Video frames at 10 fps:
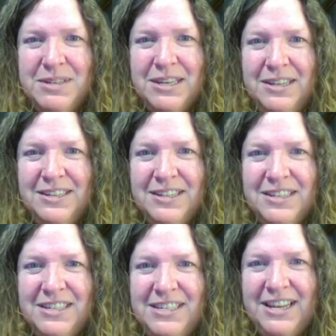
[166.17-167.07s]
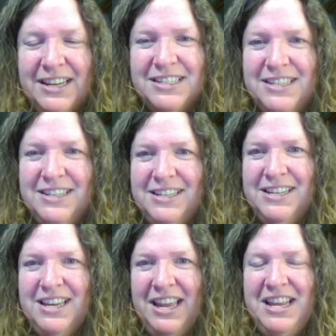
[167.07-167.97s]
times
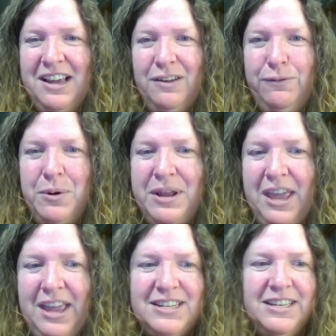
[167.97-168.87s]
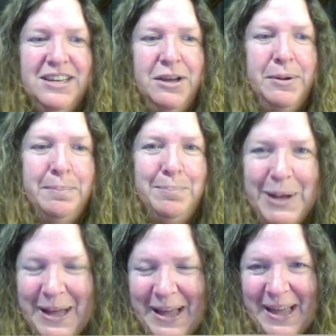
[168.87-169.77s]
6 and he got 48.
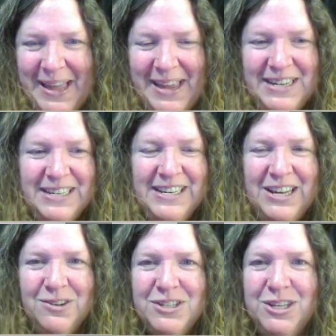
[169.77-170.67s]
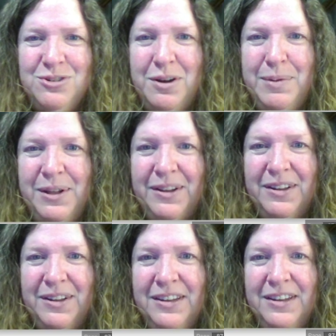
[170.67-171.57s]
But here's the
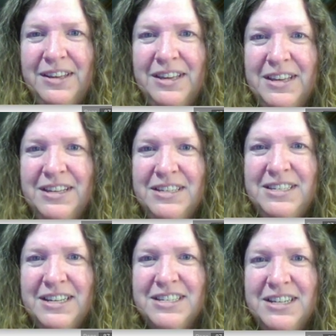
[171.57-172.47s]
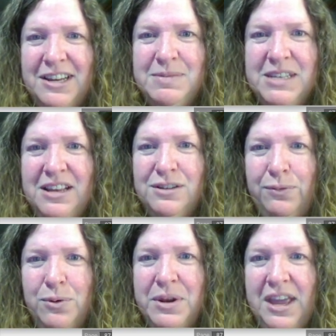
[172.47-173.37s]
trouble. 6
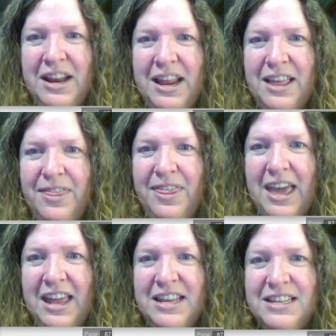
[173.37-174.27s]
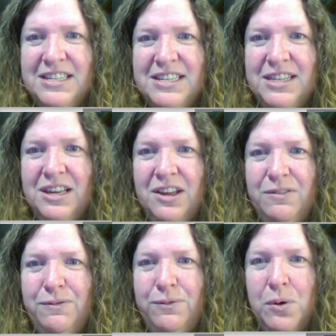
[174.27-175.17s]
times 8 is 48, and that
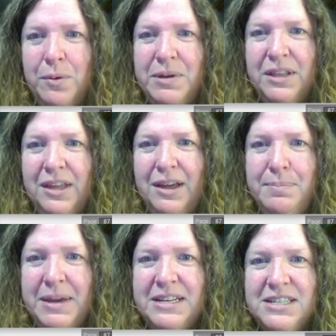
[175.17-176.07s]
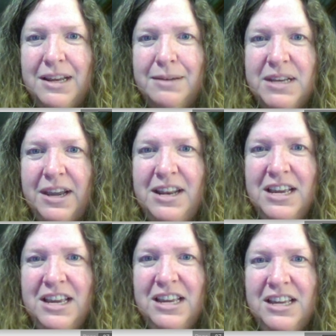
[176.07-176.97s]
is the formula. Base
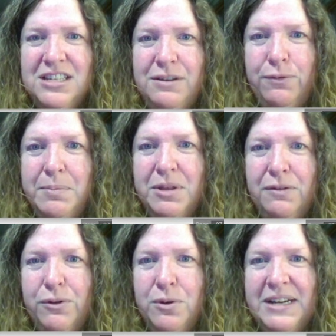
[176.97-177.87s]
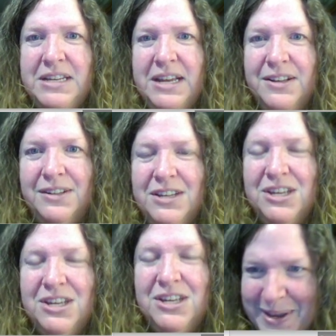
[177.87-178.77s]
times height is the formula for the
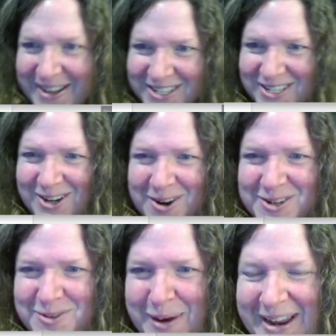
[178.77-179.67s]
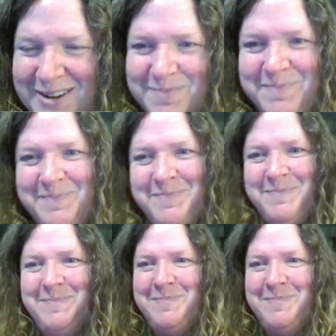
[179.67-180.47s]
rectangle. So he got started right.